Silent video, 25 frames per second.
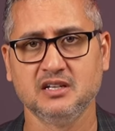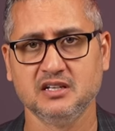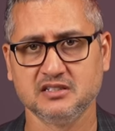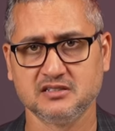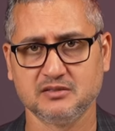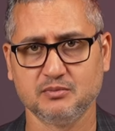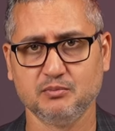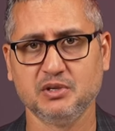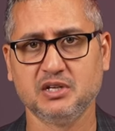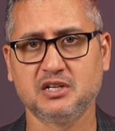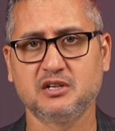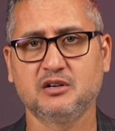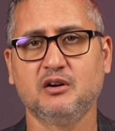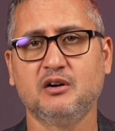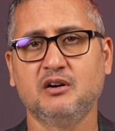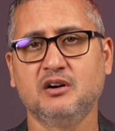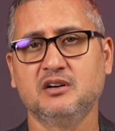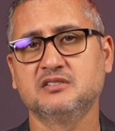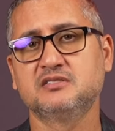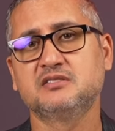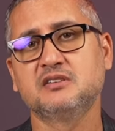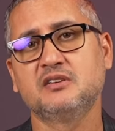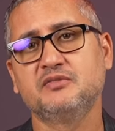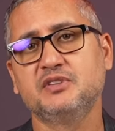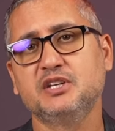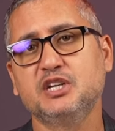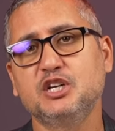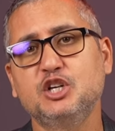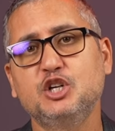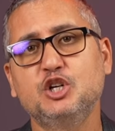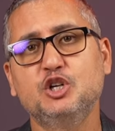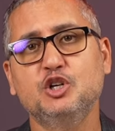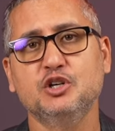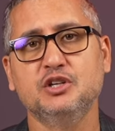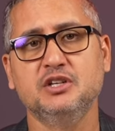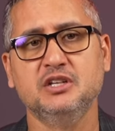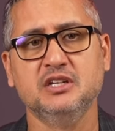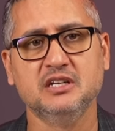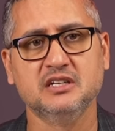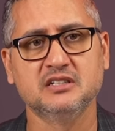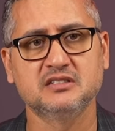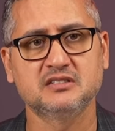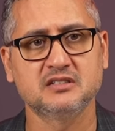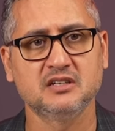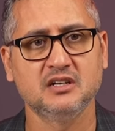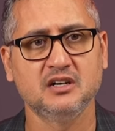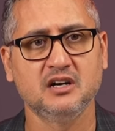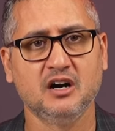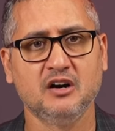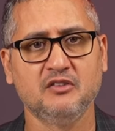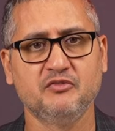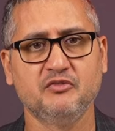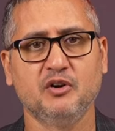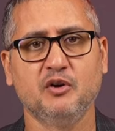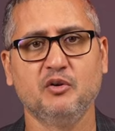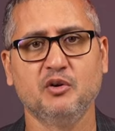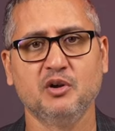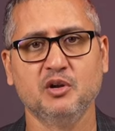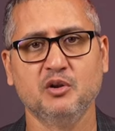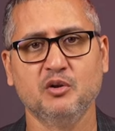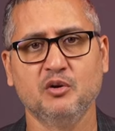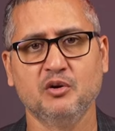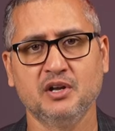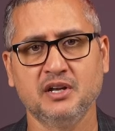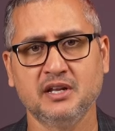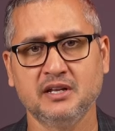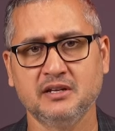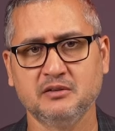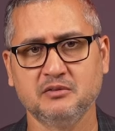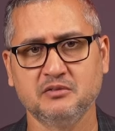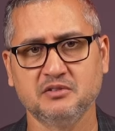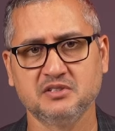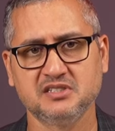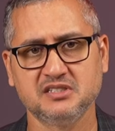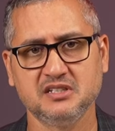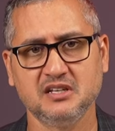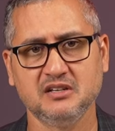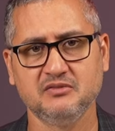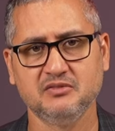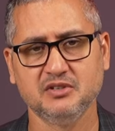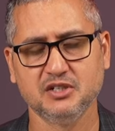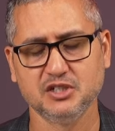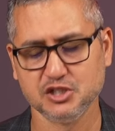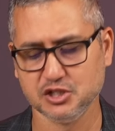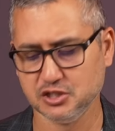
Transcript: It's because of the goodness of our Lord and our Savior,